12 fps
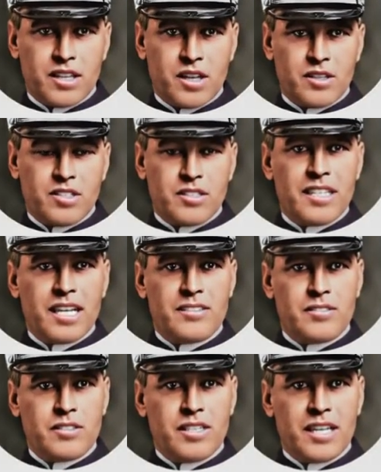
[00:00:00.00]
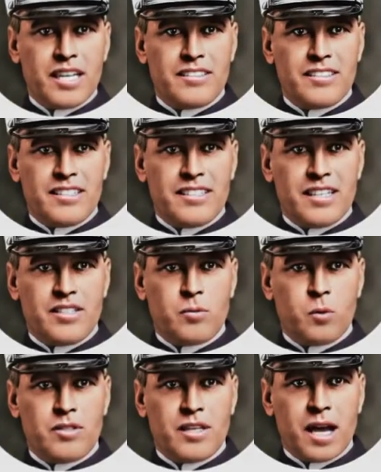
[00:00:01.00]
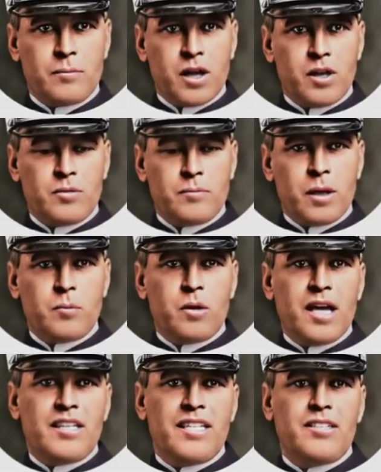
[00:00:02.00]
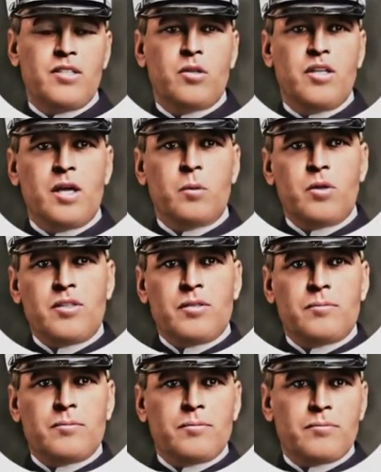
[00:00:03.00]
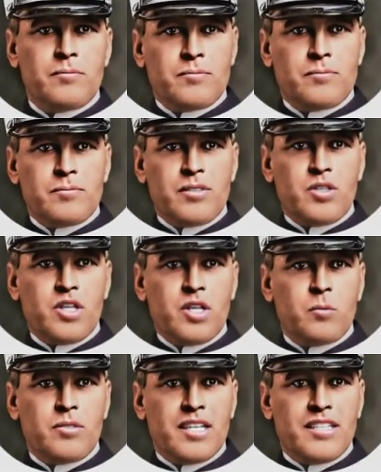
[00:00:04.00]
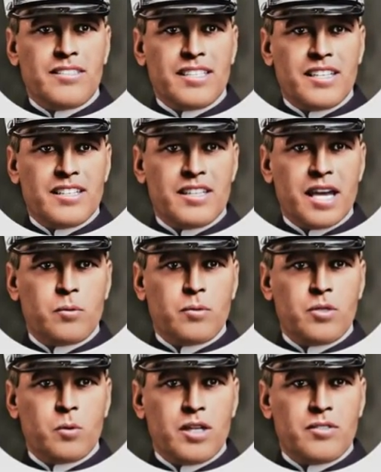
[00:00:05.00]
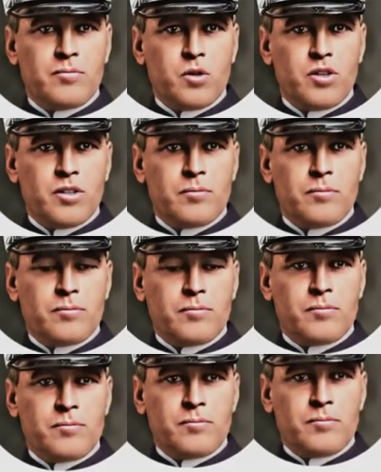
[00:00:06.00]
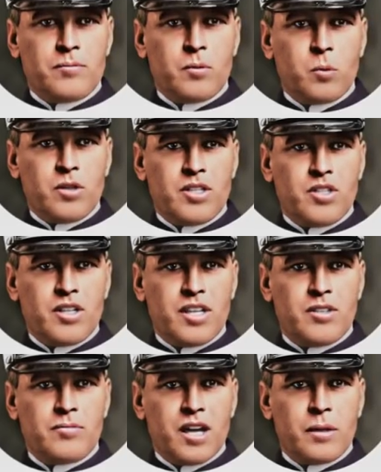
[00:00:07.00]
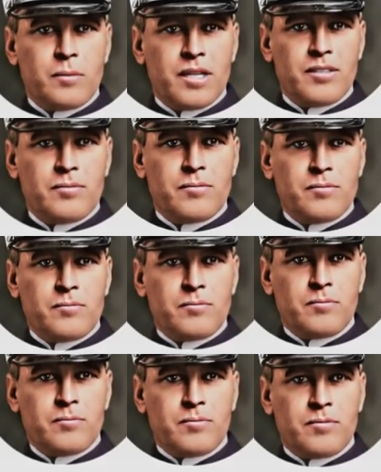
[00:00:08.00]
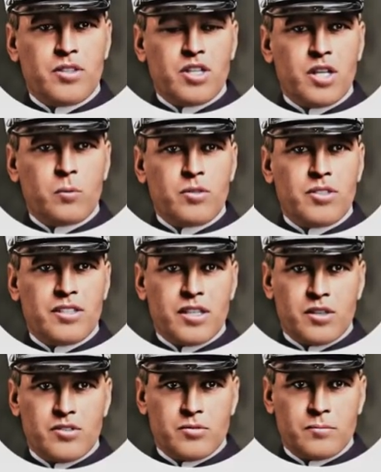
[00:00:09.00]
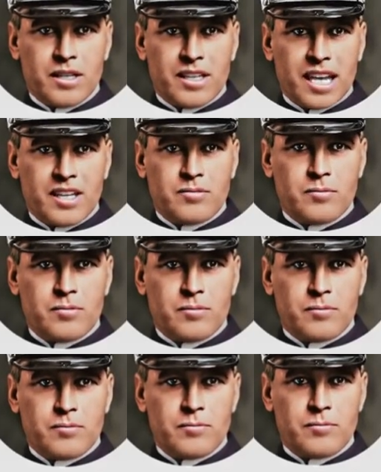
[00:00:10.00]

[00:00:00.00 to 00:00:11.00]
On August 10, 1891 I married my bride Eleanor Edward. She was 18 and I was 24. We started a family. She was the love of my life.